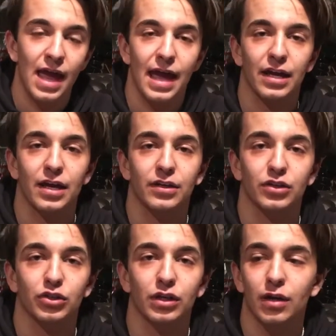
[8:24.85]
and
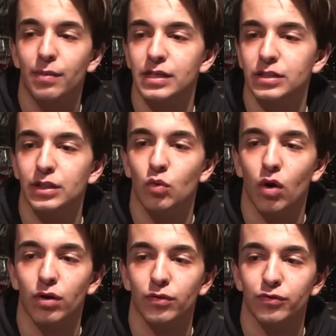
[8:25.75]
you're gonna basically
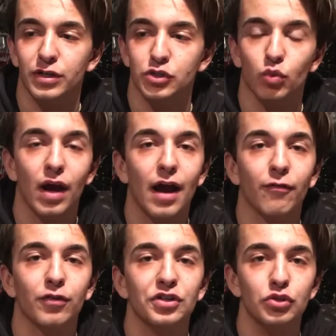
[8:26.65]
wanna fish
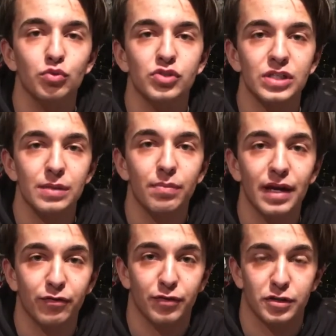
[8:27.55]
wherever you see
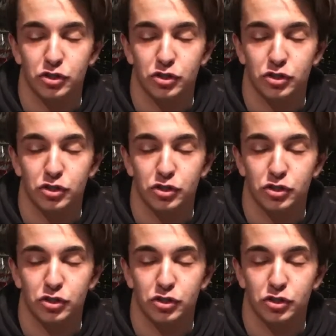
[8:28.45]
baitfish.